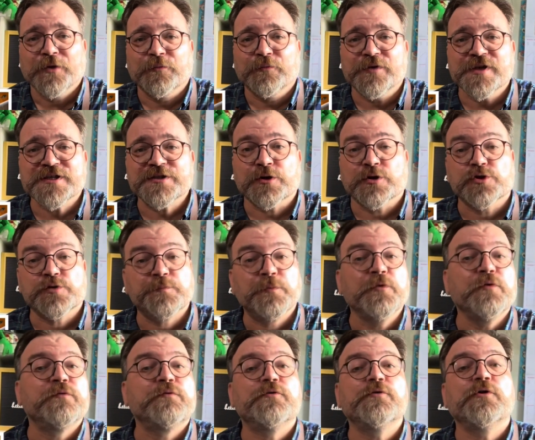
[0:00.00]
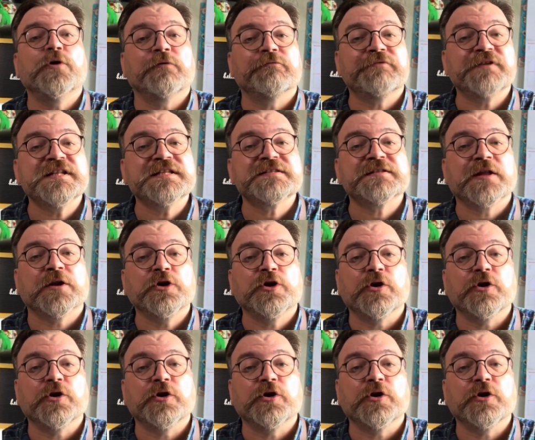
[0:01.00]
with a spoonful of instant